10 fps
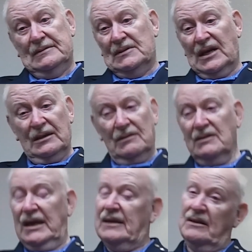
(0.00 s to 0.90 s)
I learned
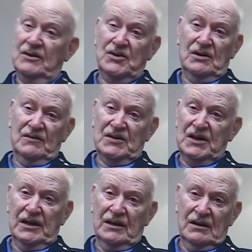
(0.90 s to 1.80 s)
that in the service,
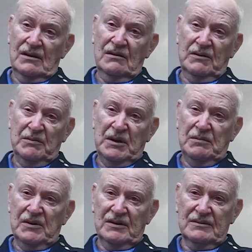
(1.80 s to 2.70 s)
getting along with people.